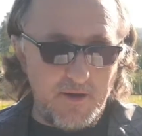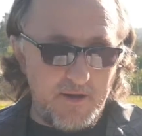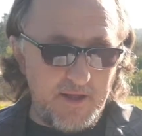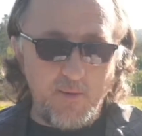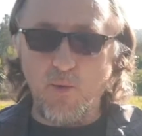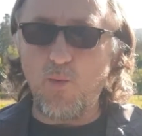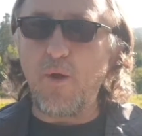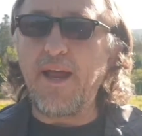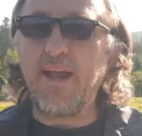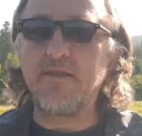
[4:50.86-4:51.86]
he will
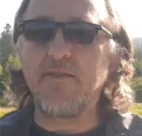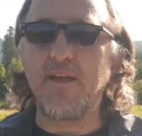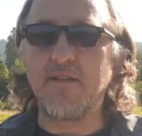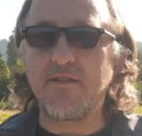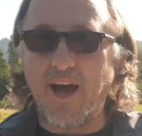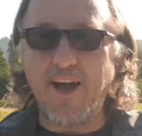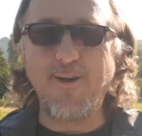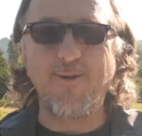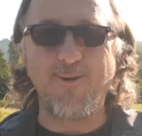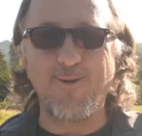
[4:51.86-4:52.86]
reign the
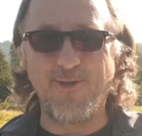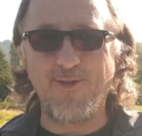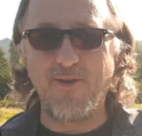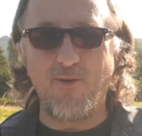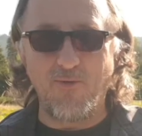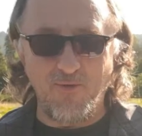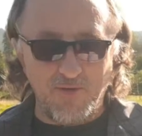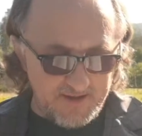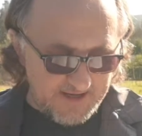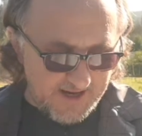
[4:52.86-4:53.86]
entire earth, over
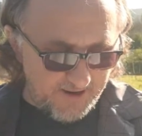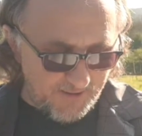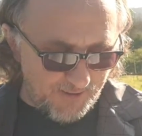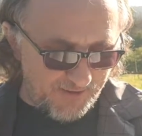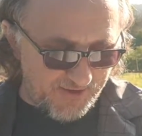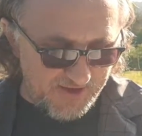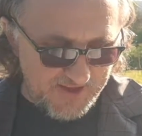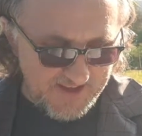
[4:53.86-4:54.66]
the entire earth.